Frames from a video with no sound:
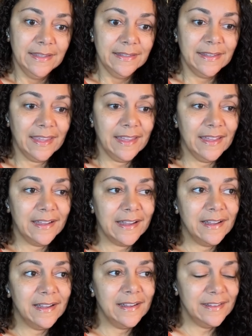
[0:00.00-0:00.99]
Yeah,
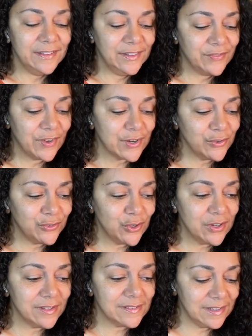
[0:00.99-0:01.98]
photo shoot
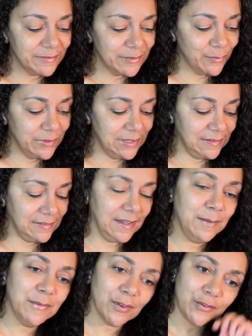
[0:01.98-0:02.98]
is never what it
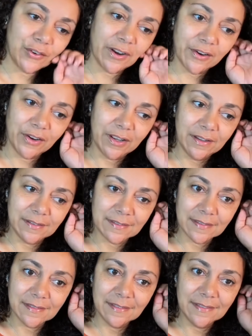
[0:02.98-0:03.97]
seems on Drag Race.